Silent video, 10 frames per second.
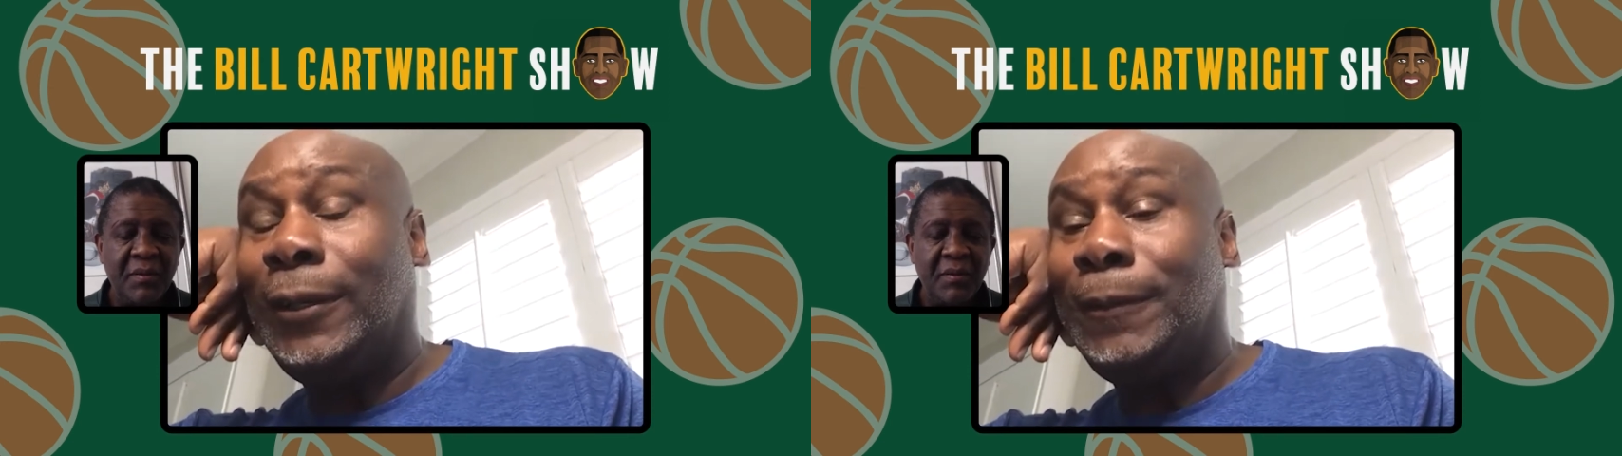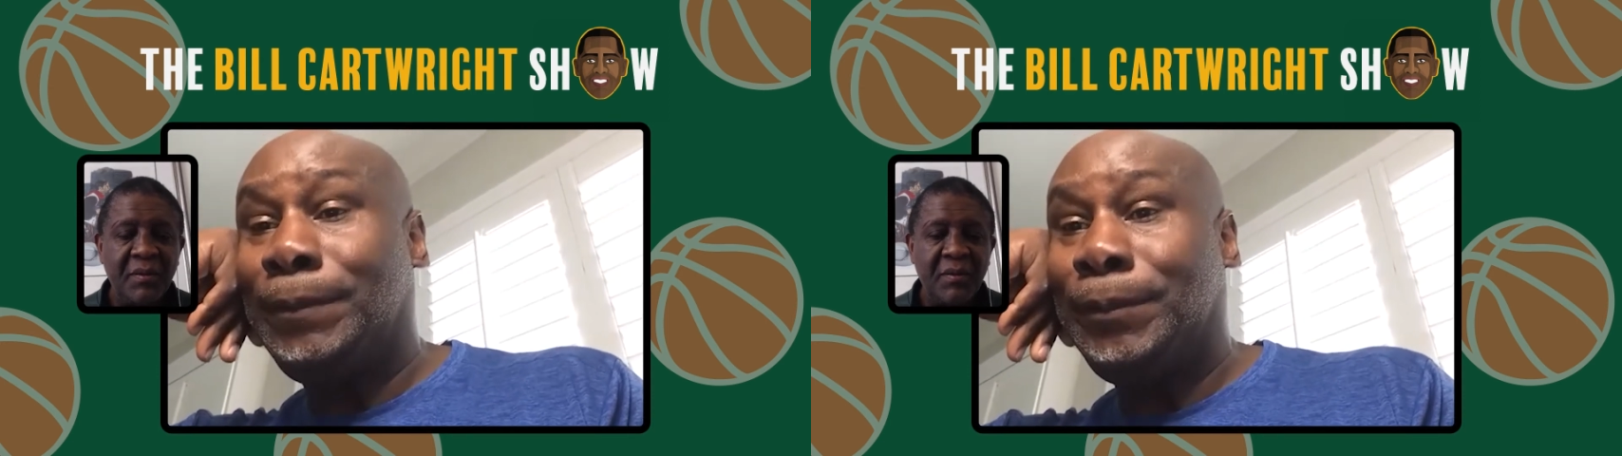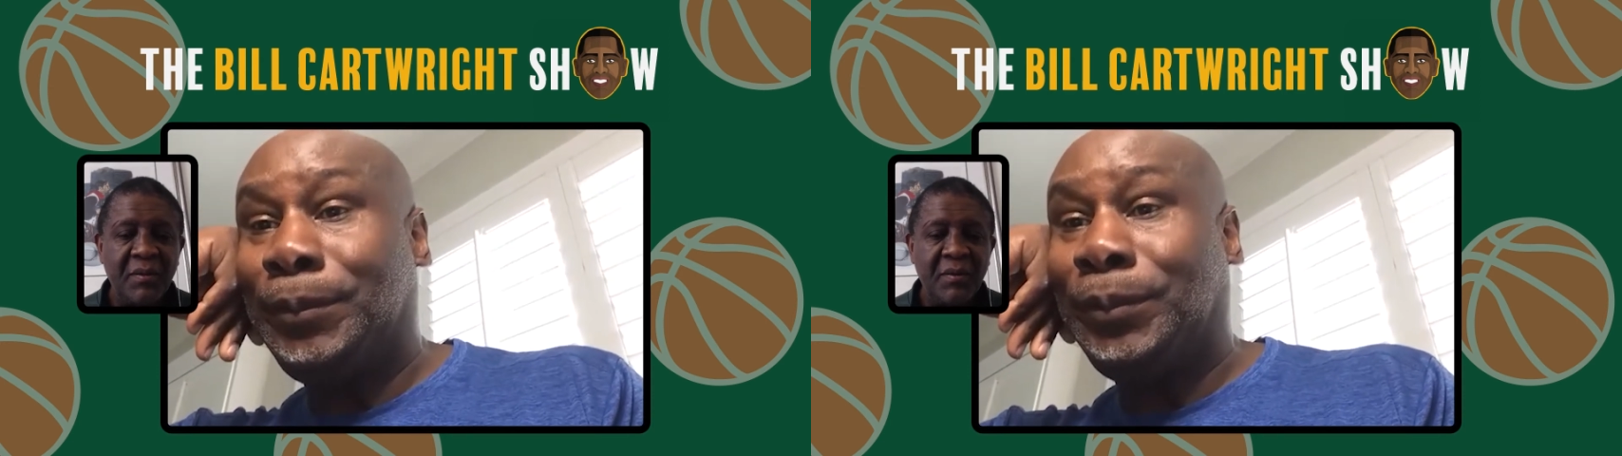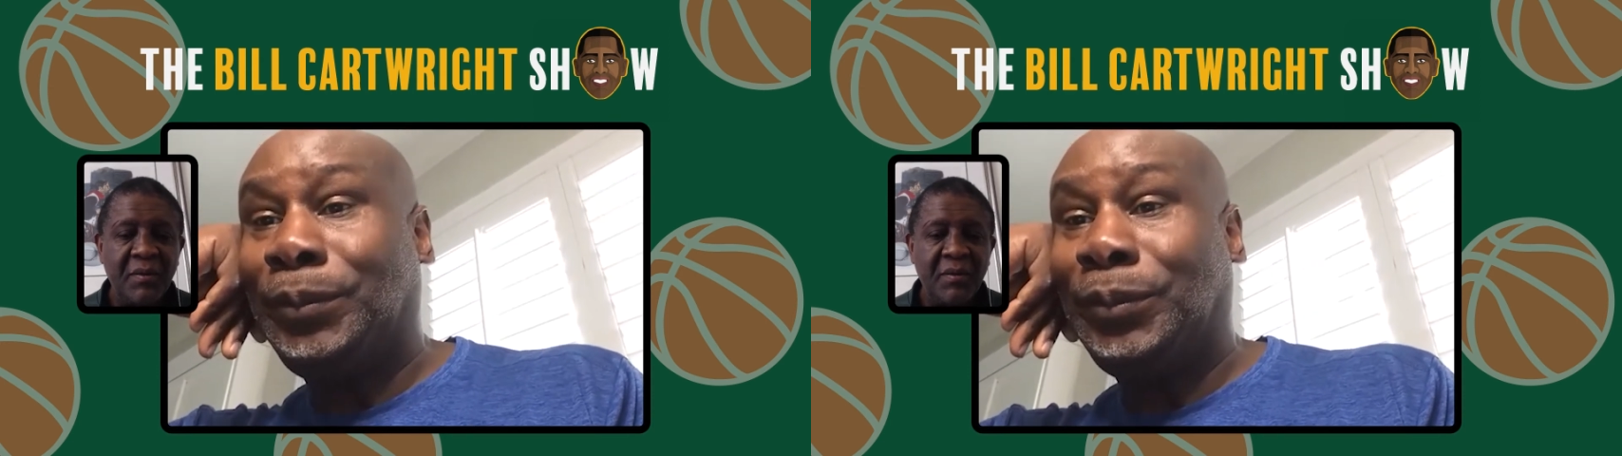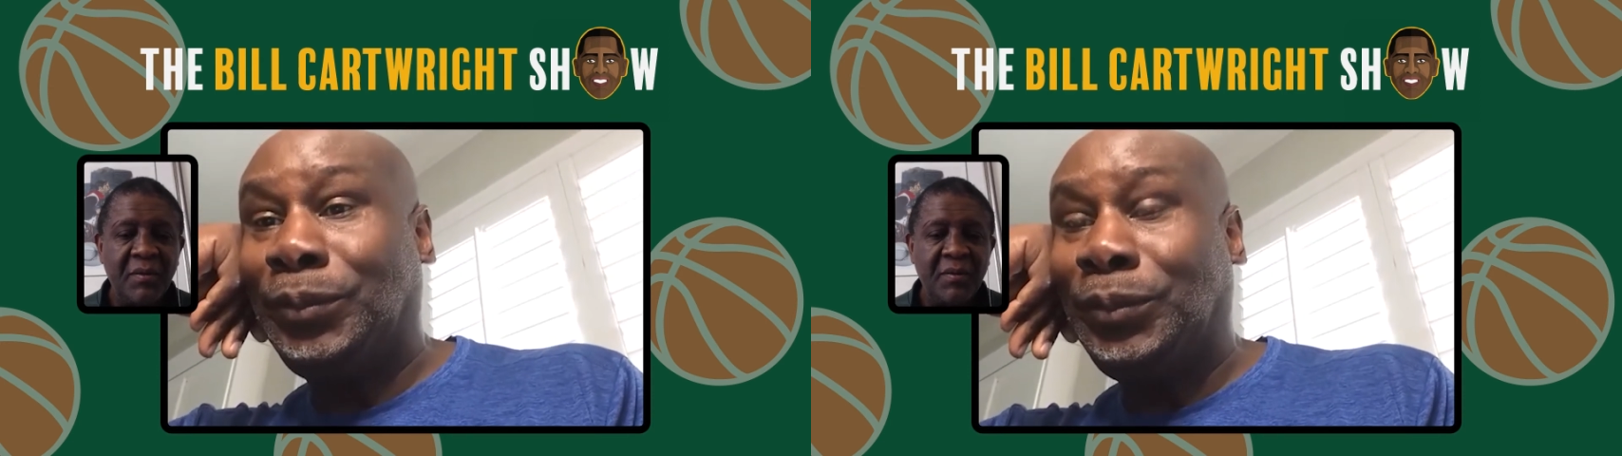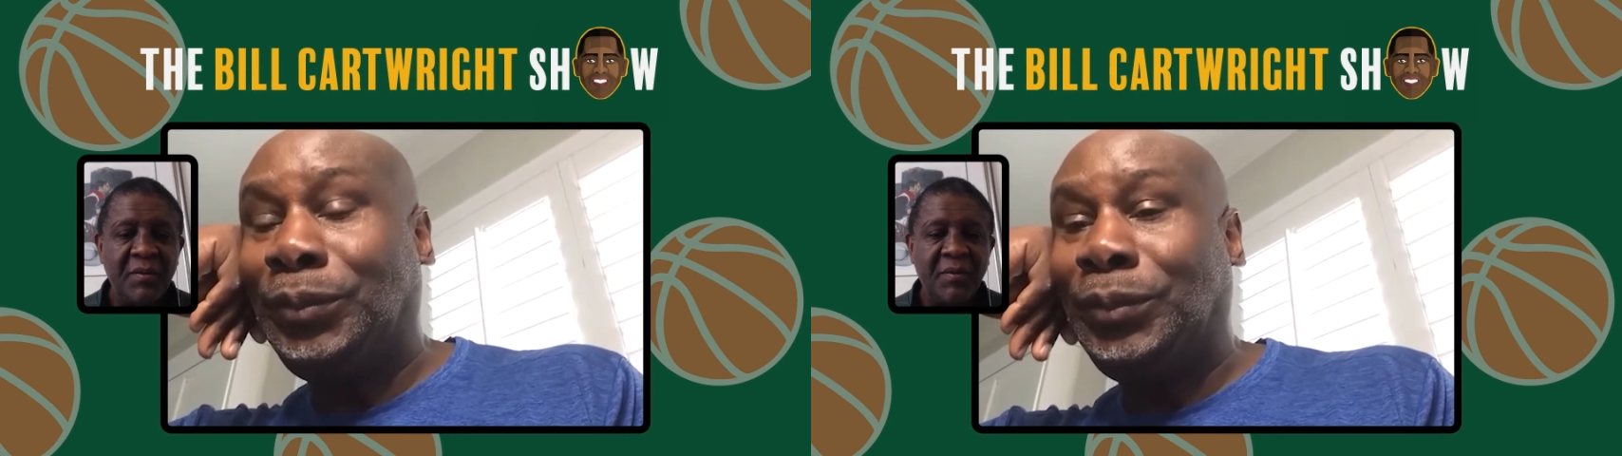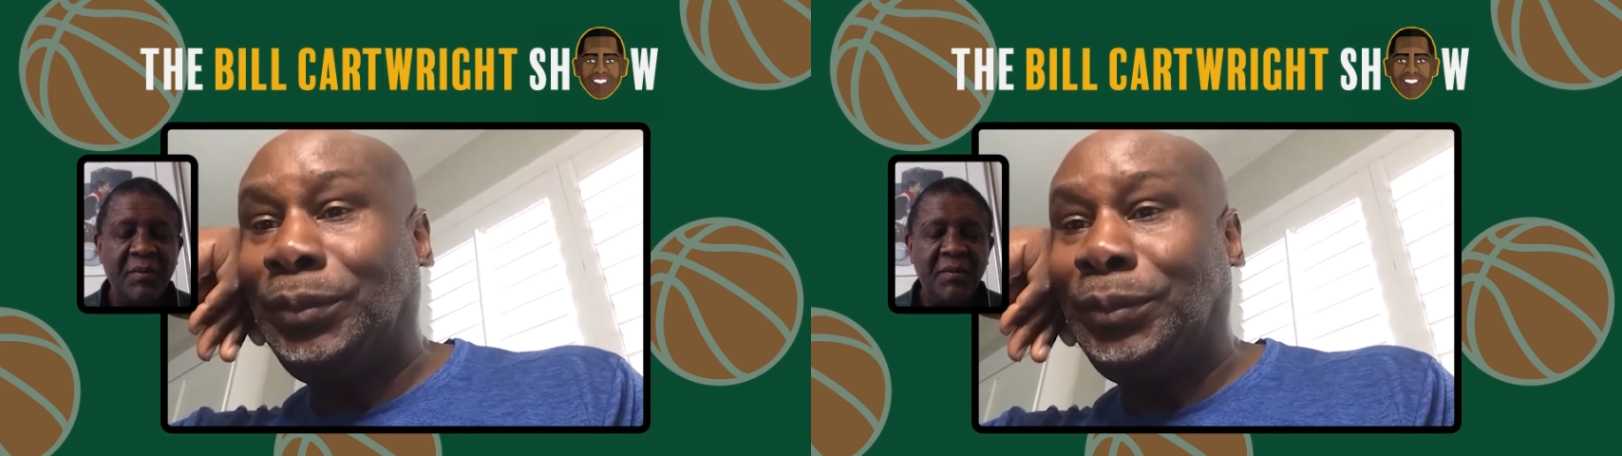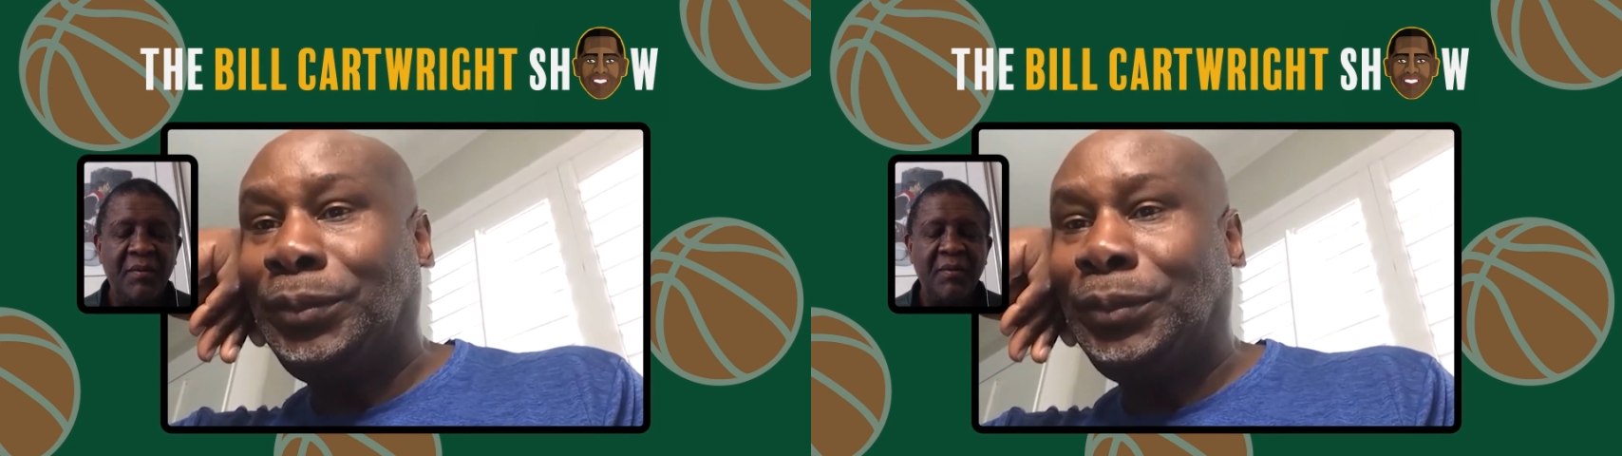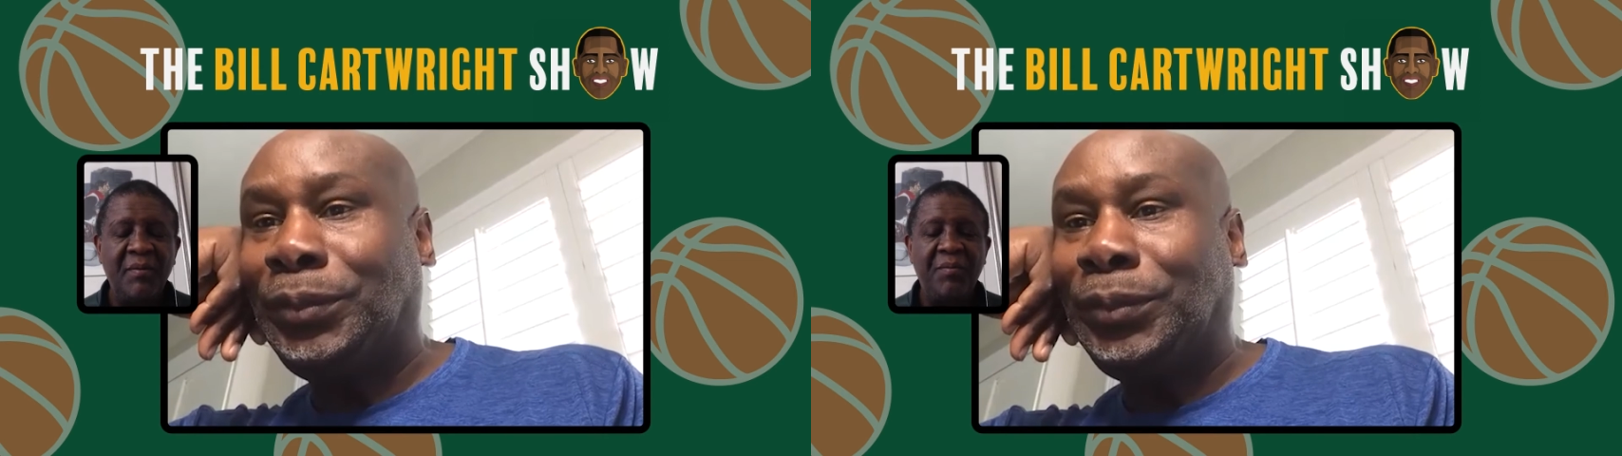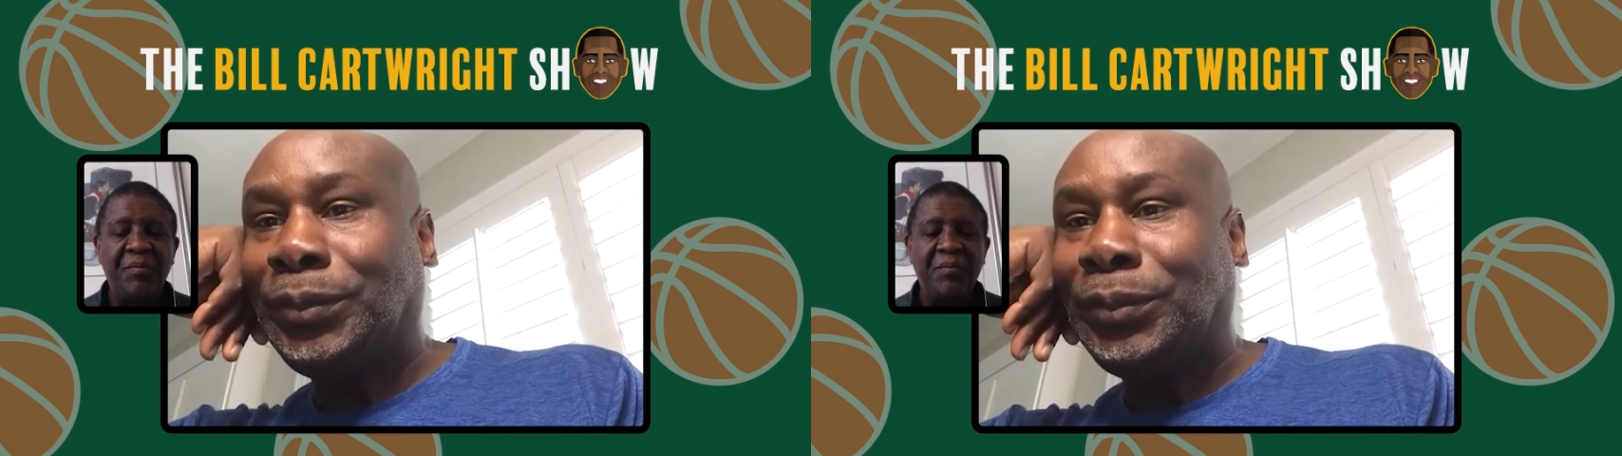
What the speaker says: No one is speaking in this clip.